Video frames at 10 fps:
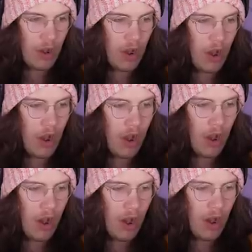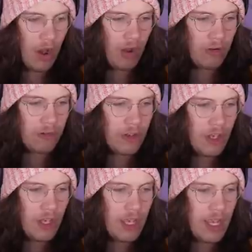Oh,
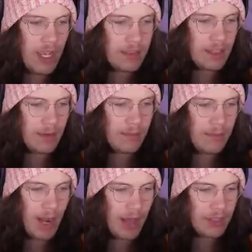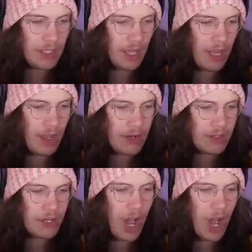hit the mother load.